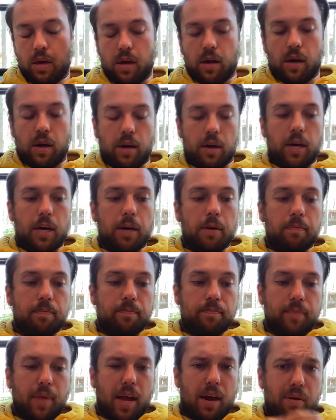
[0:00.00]

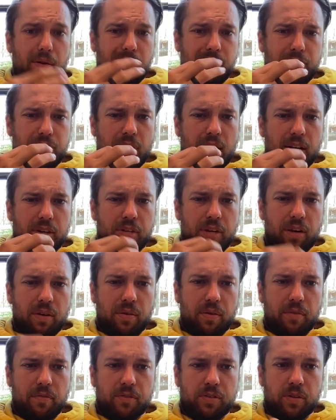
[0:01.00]
Um, I don't know if it's actually, I
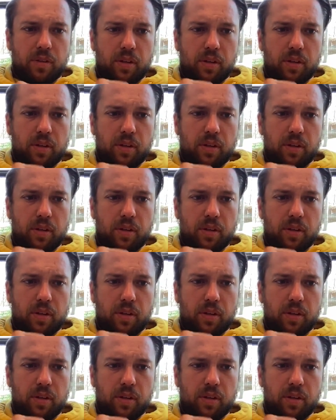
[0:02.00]
don't know if it's